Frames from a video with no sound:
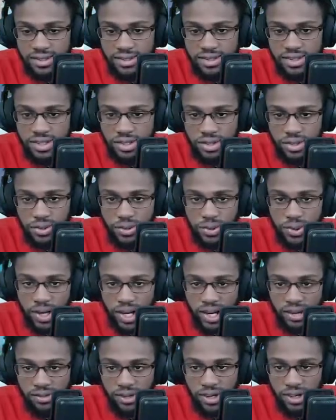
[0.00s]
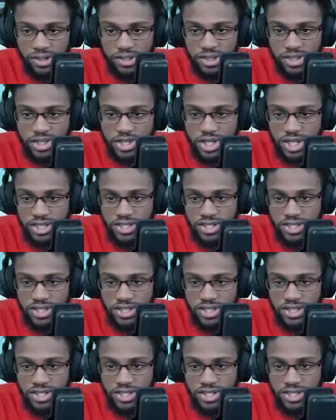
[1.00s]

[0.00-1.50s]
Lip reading: So you will have all these chests